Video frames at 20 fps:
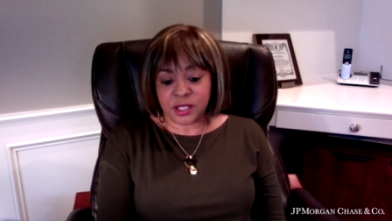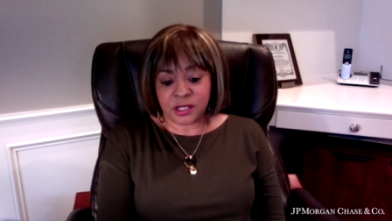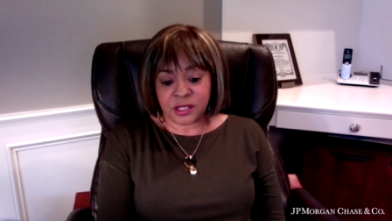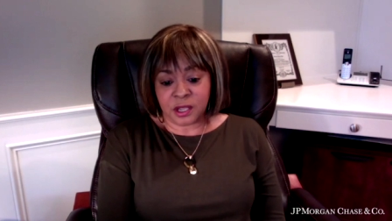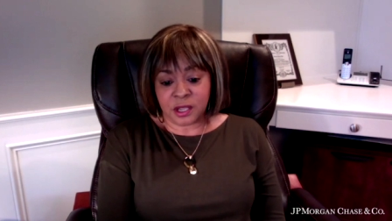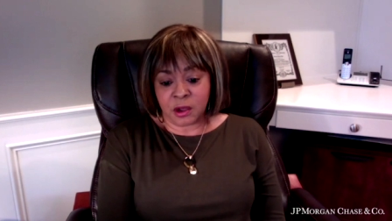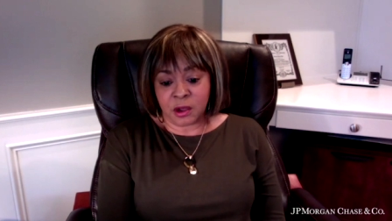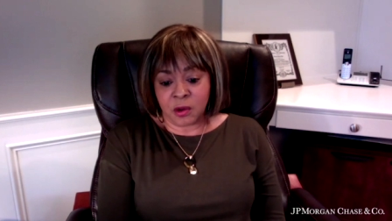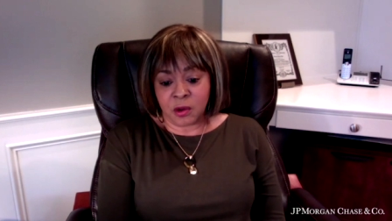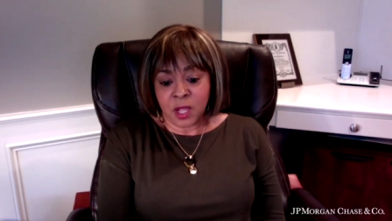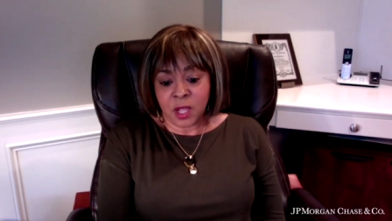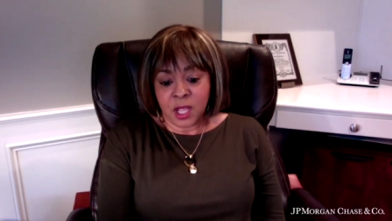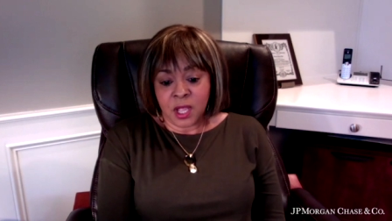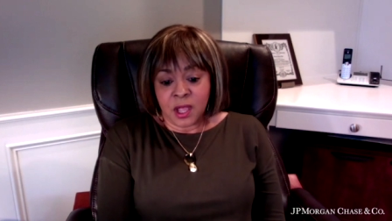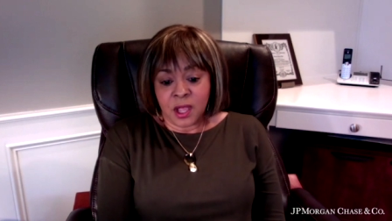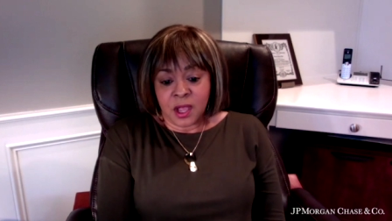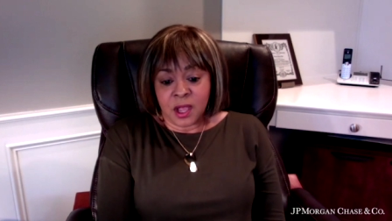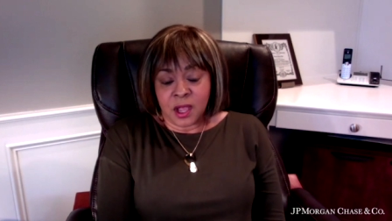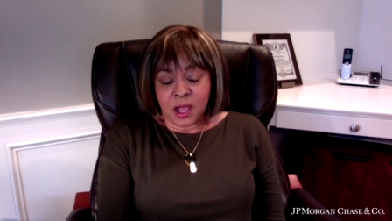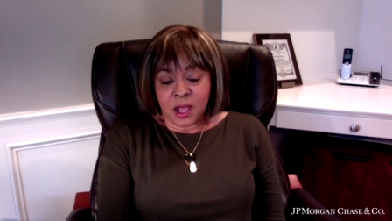So,
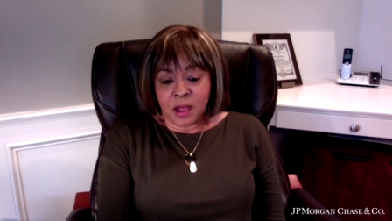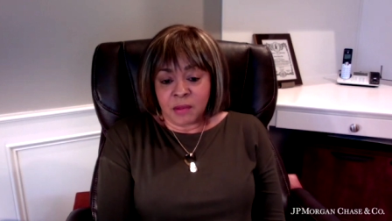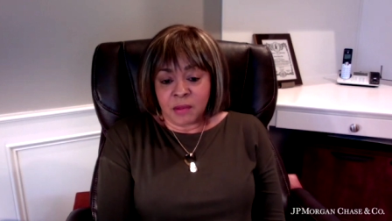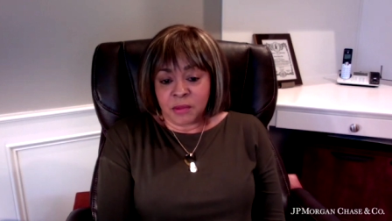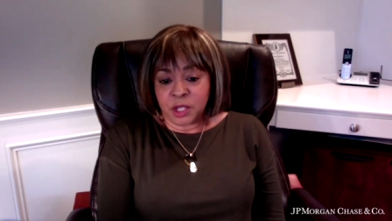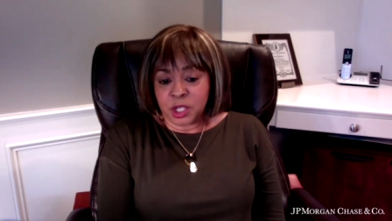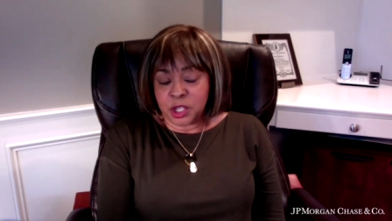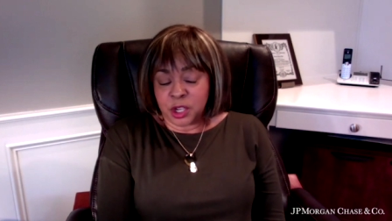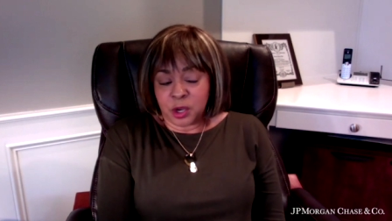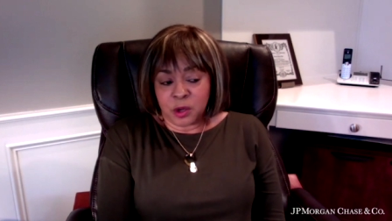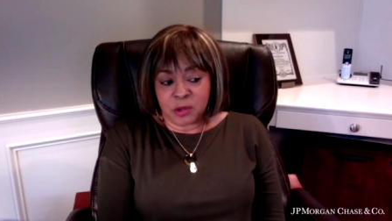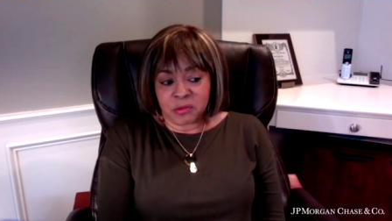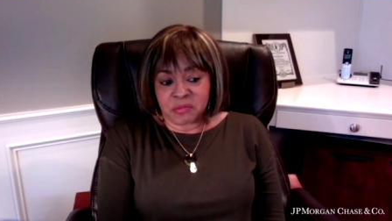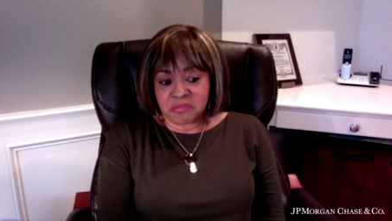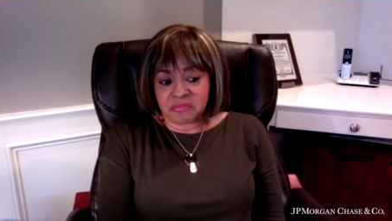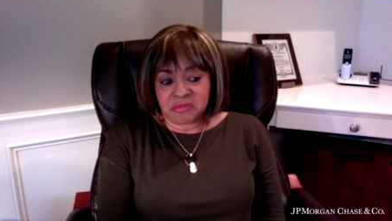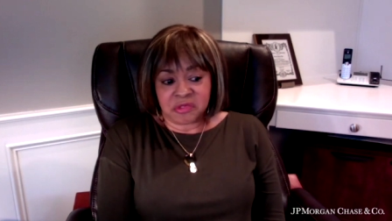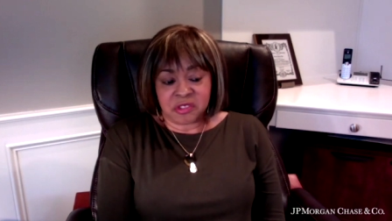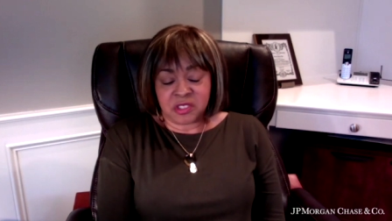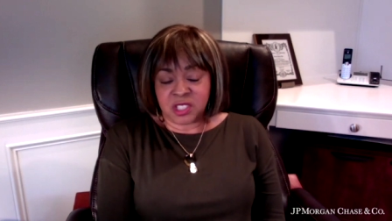um, you know,
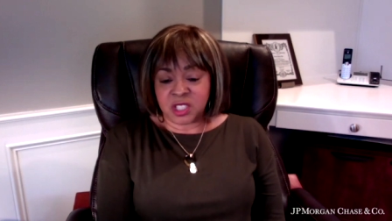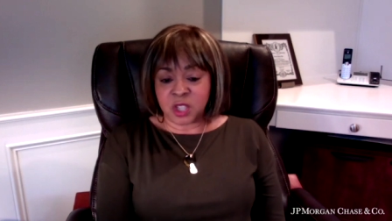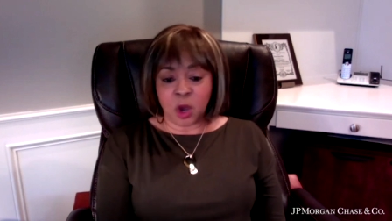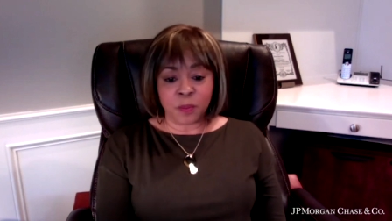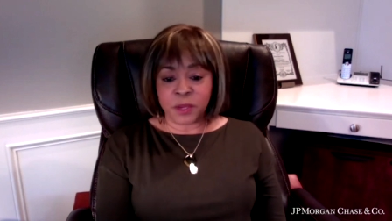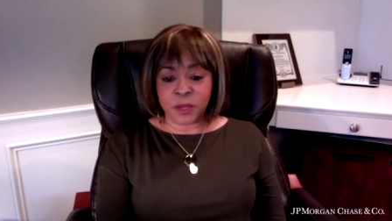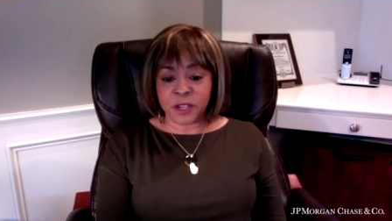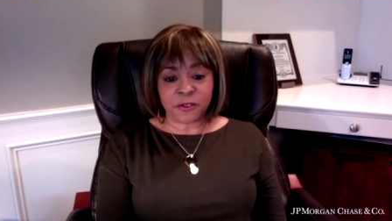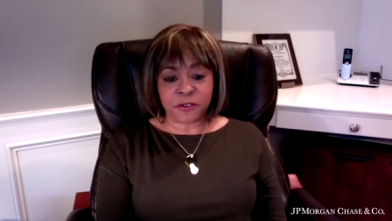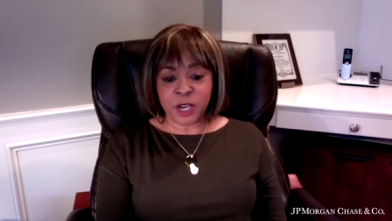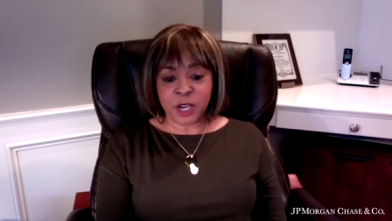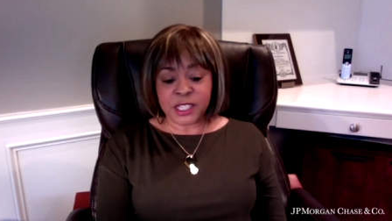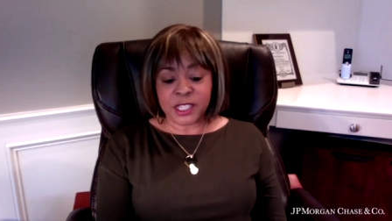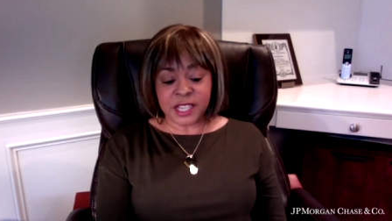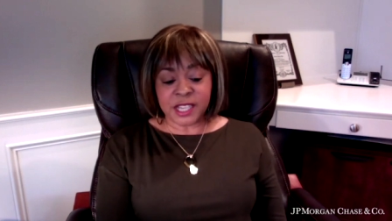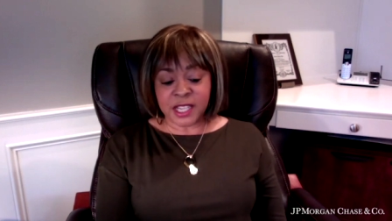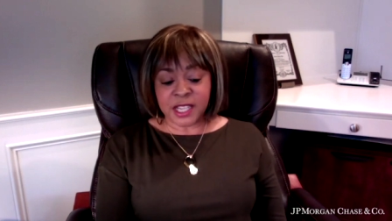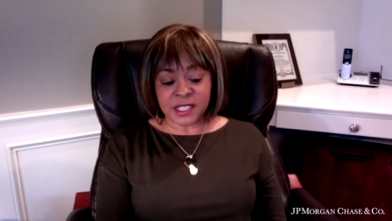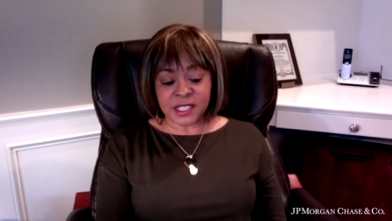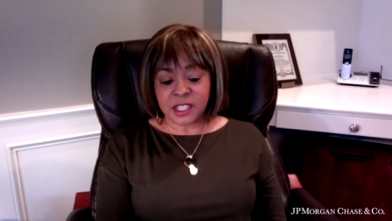don't be afraid
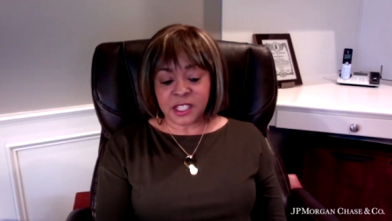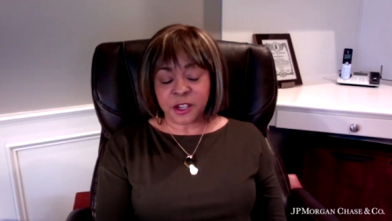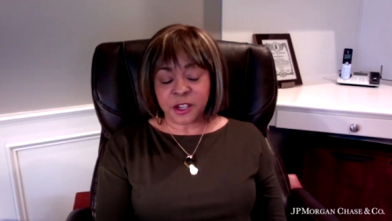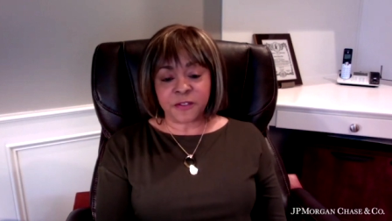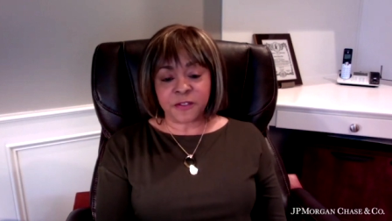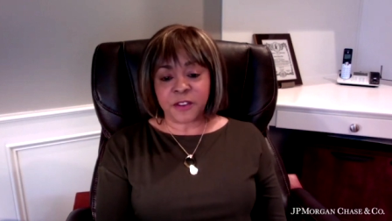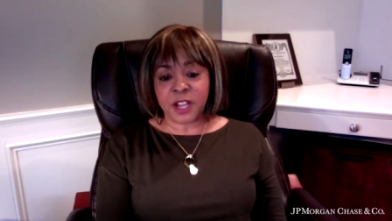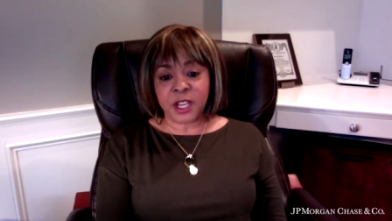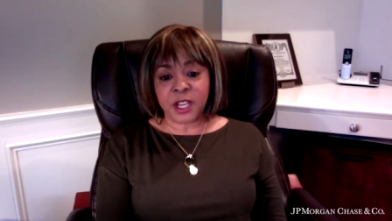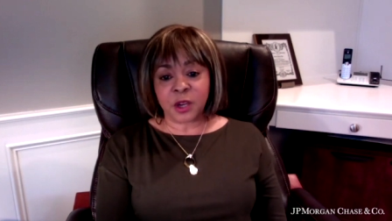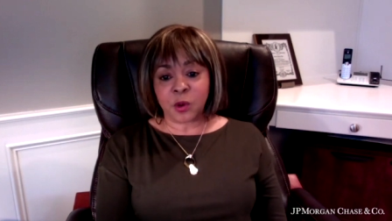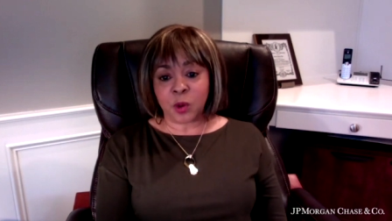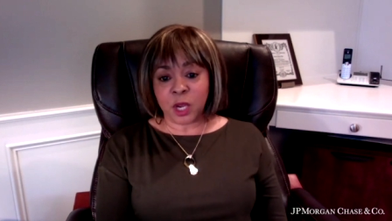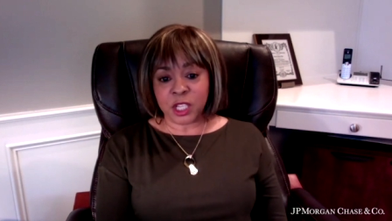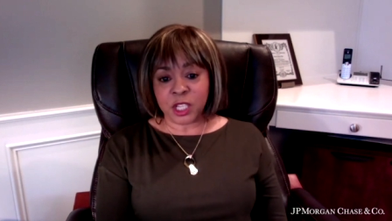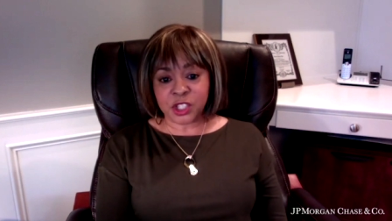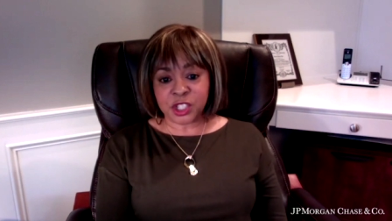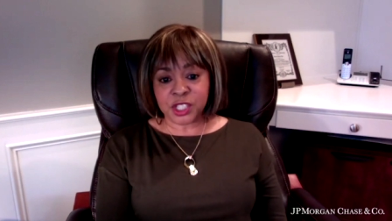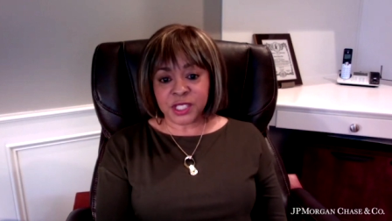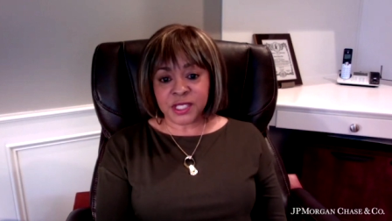to ask clarifying
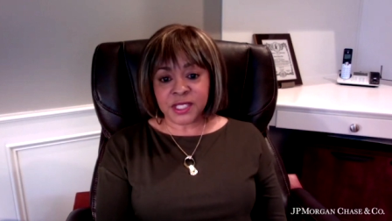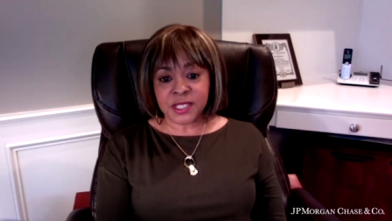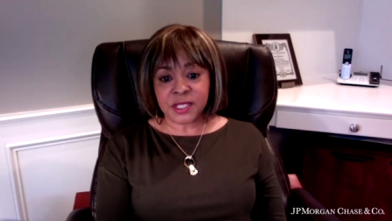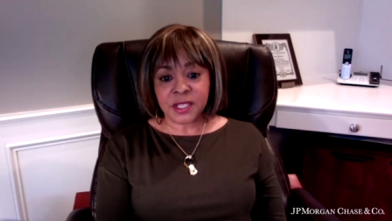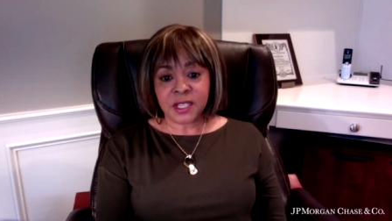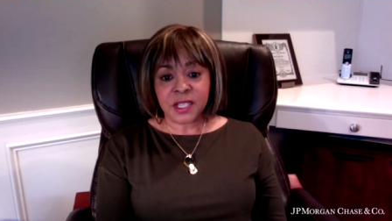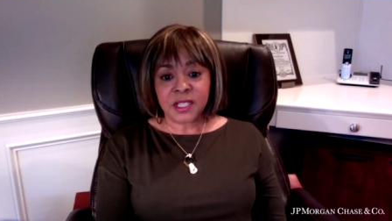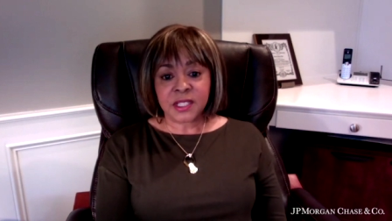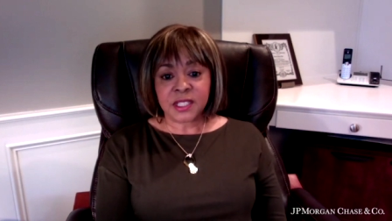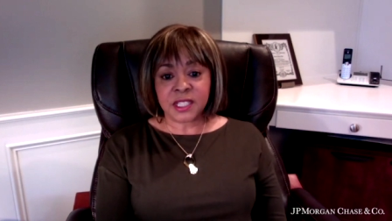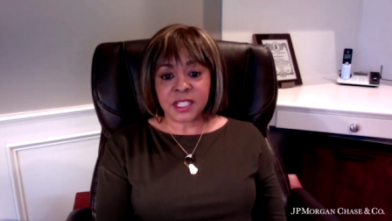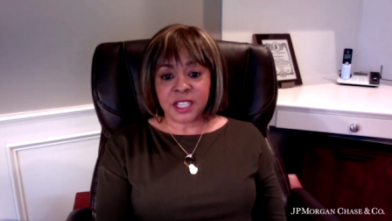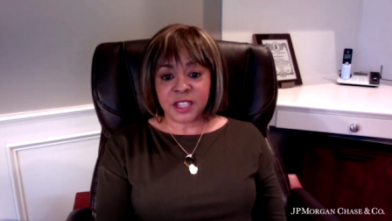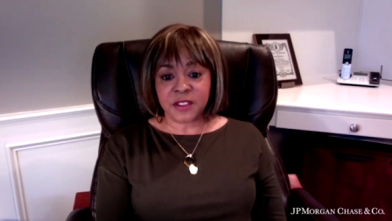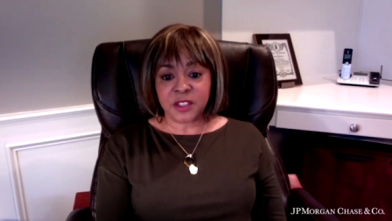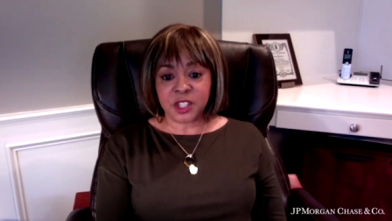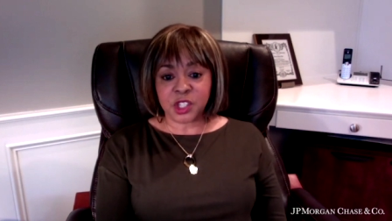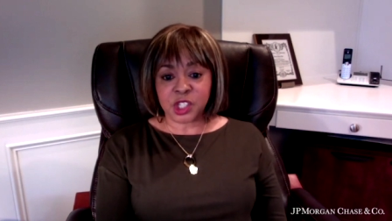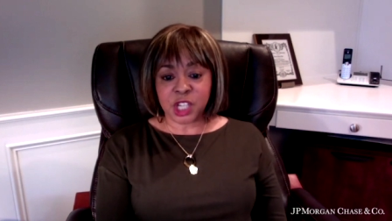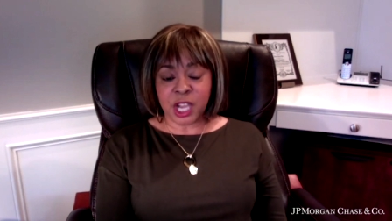questions to
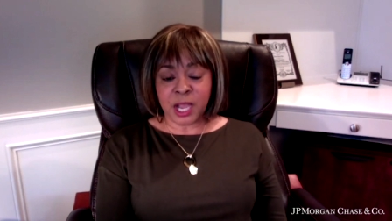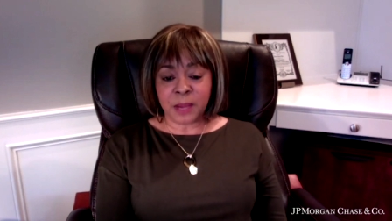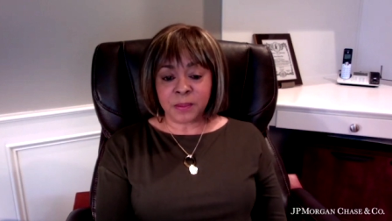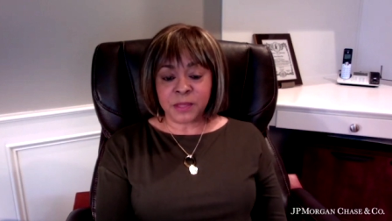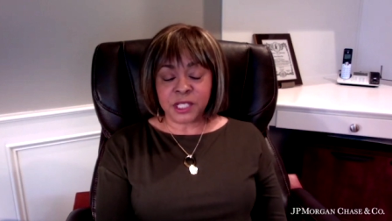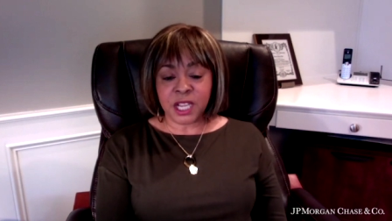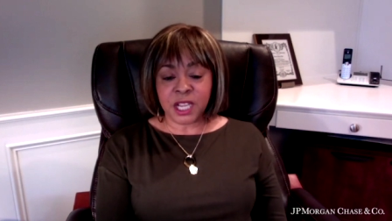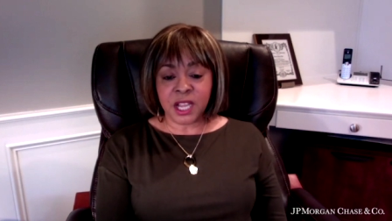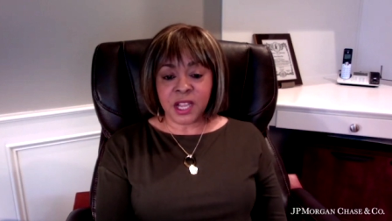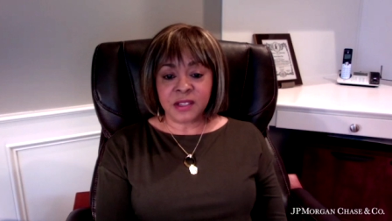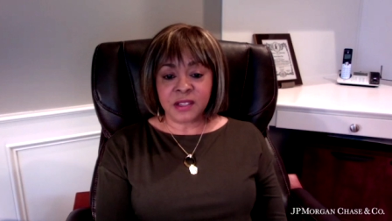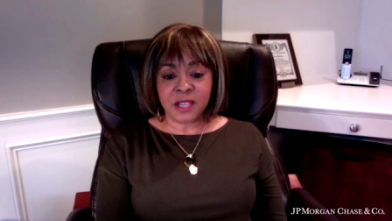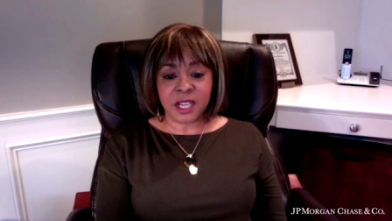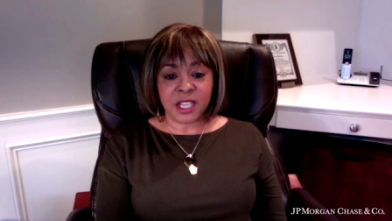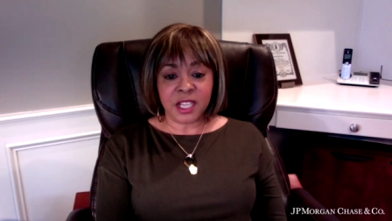get the job done.